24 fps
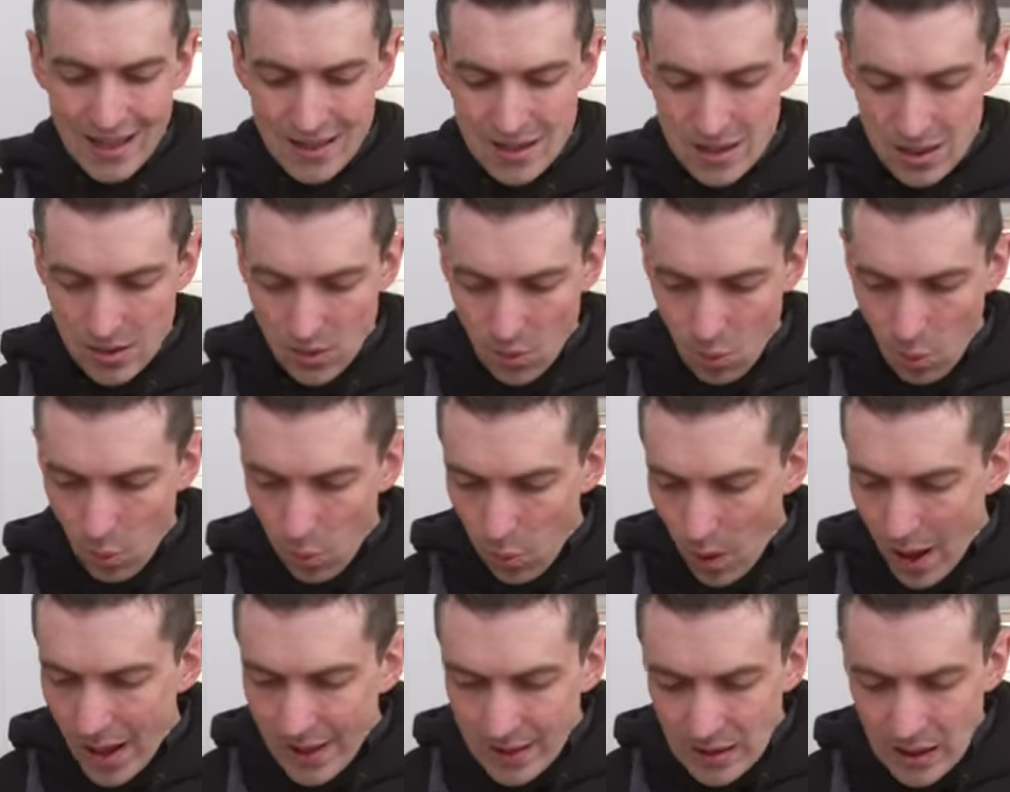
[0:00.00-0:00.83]
And
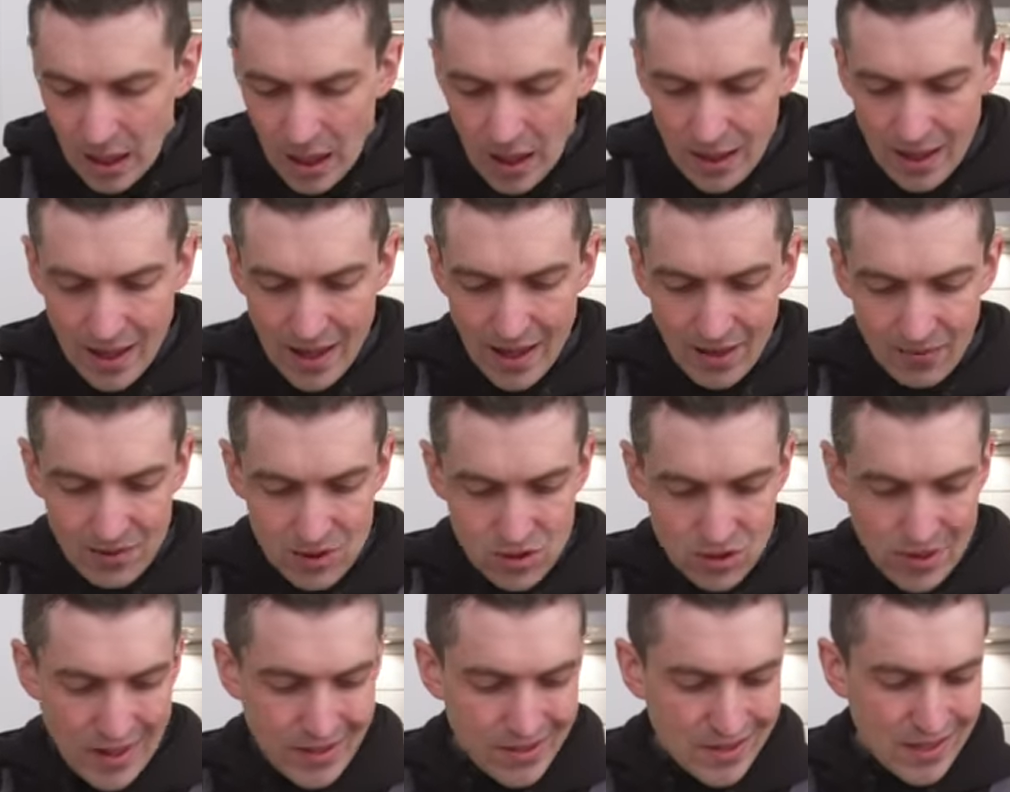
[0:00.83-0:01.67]
why not have a
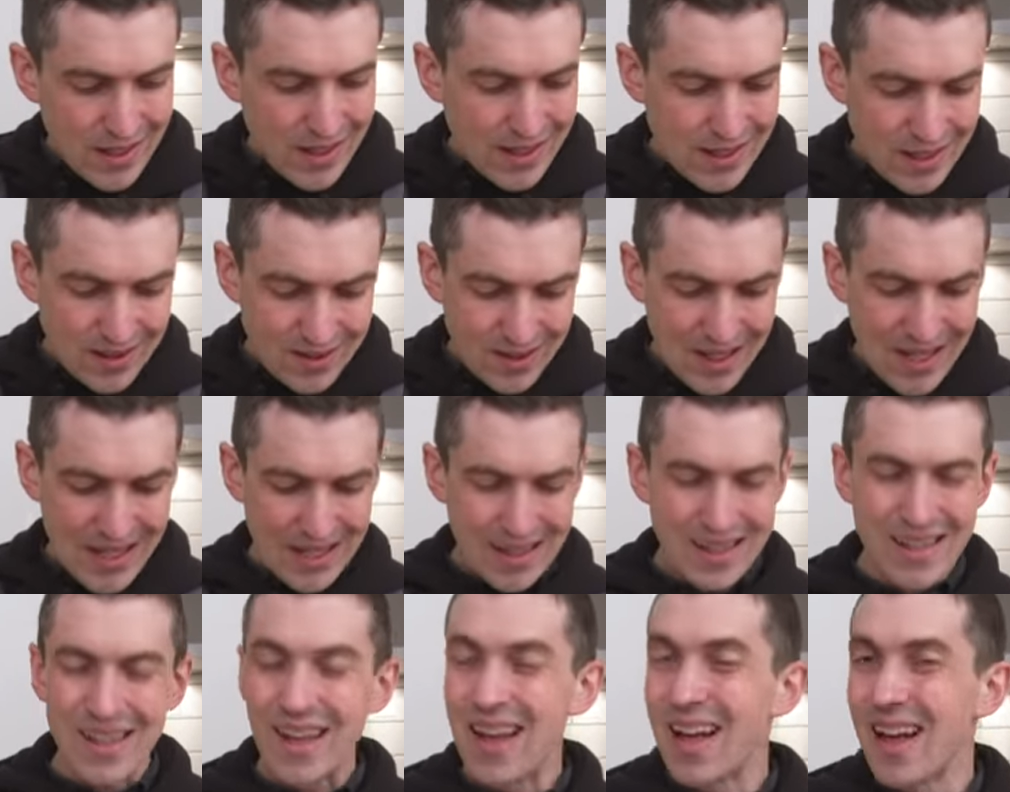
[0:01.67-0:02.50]
dressing that's
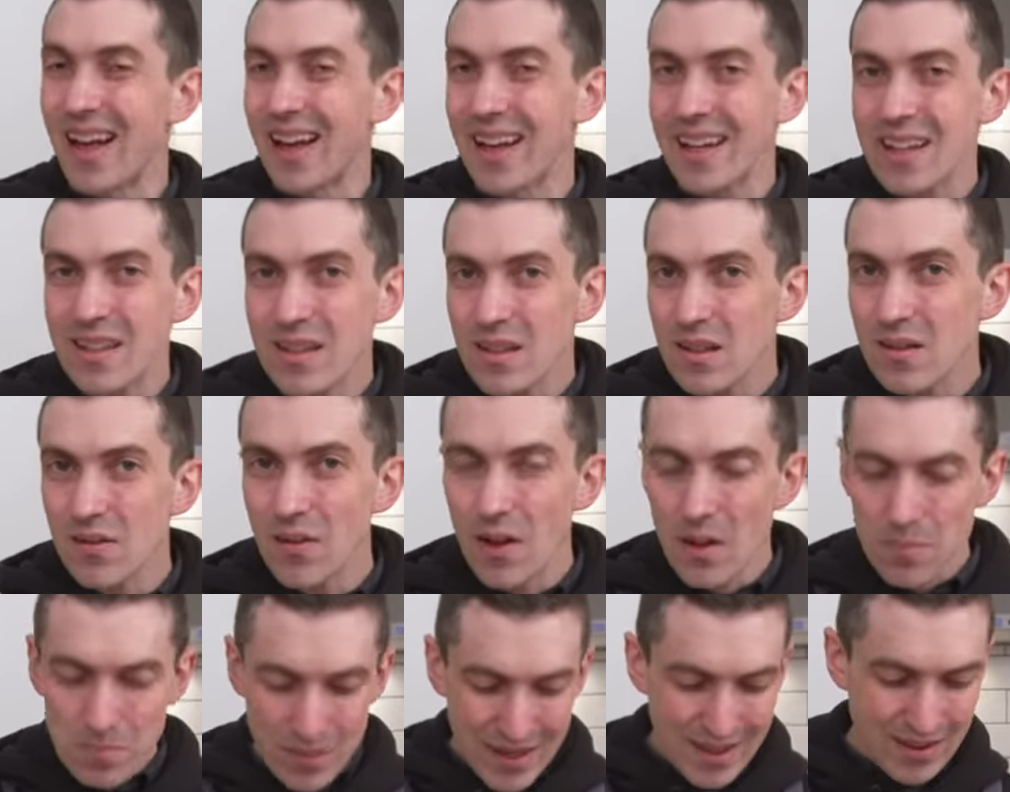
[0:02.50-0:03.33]
like kind
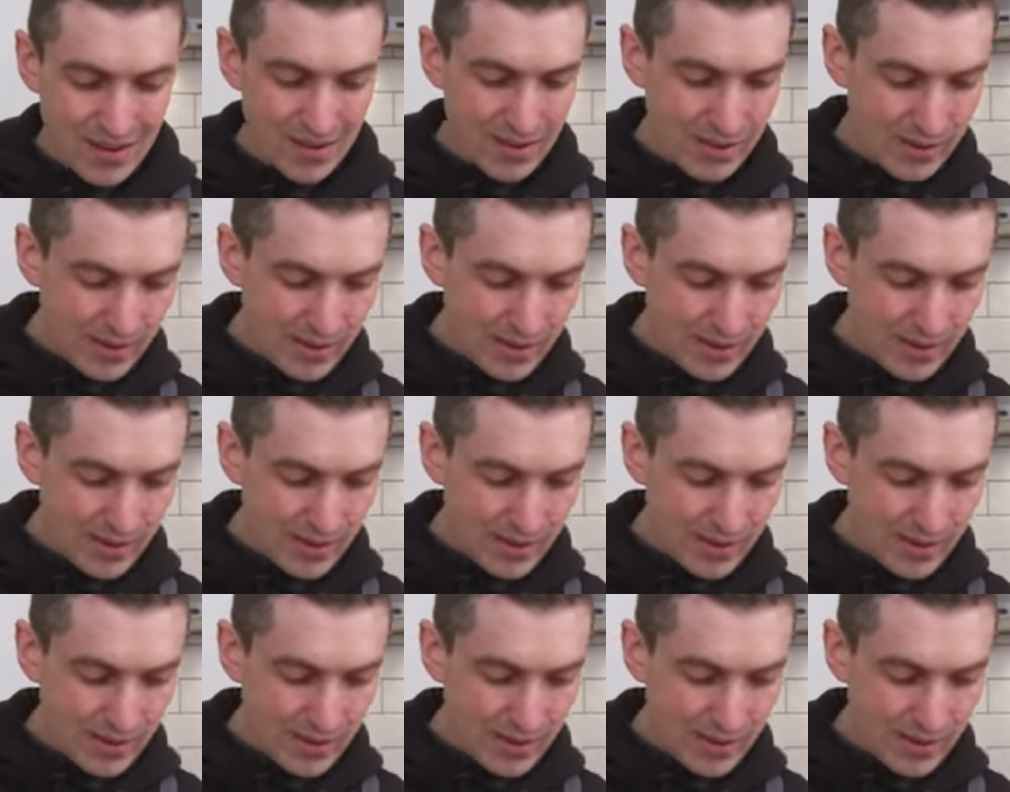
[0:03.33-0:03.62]
of a bit